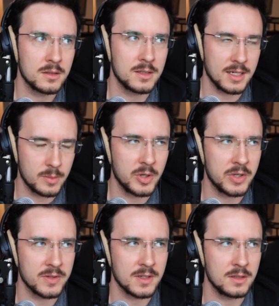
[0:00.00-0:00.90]

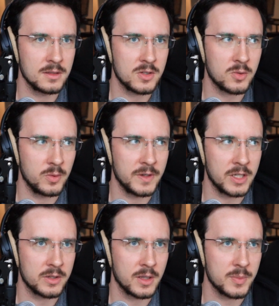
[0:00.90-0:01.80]
testimonials and short
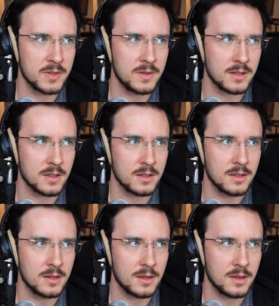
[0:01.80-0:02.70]
video clips. That's a
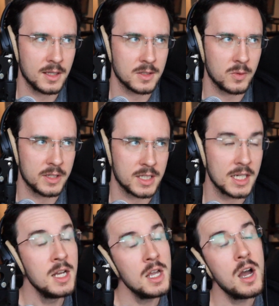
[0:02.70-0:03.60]
cool idea.
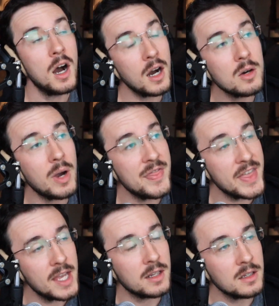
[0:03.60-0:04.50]
Oh, and
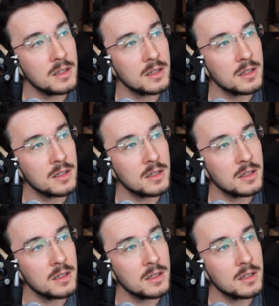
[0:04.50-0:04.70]
then